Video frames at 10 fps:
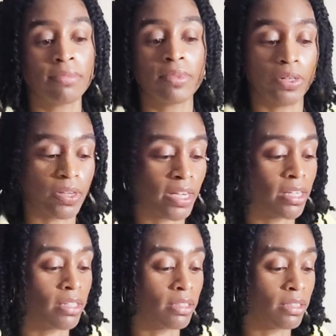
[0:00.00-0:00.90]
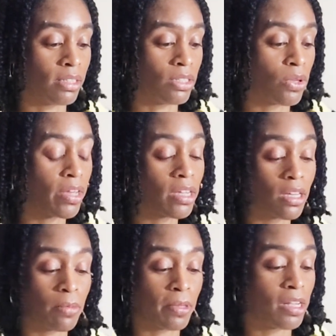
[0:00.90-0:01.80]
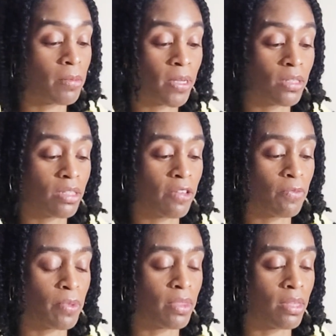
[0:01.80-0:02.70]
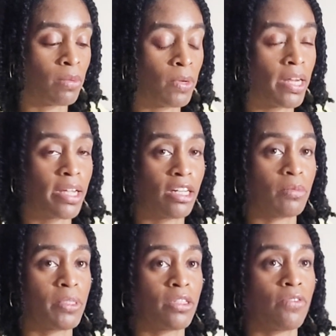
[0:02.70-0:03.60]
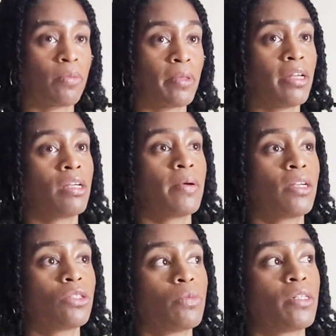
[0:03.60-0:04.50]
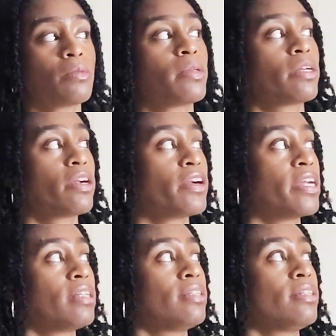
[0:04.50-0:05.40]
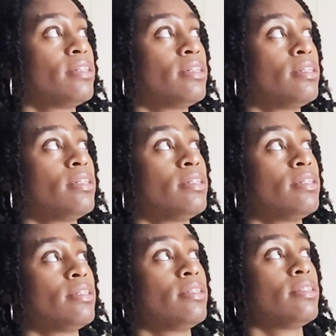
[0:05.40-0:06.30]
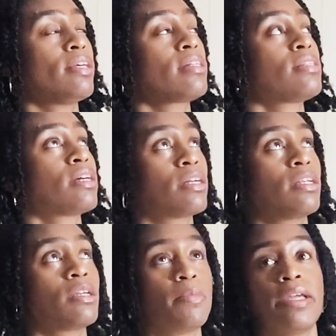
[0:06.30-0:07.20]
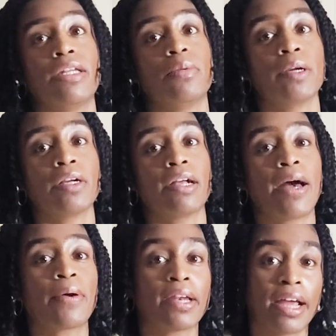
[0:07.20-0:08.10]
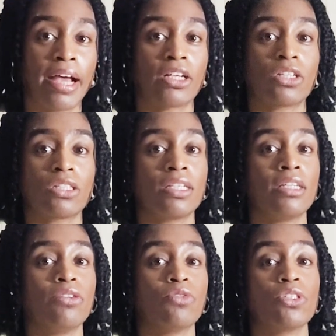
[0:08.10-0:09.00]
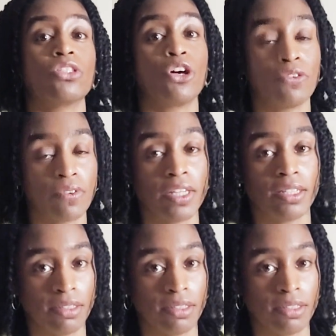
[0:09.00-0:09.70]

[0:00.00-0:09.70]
Okay? So I can complain about stuff, but then when I catch myself complaining about it too much, I'm like, all right, that's not going to get me anywhere. How can I actually resolve it?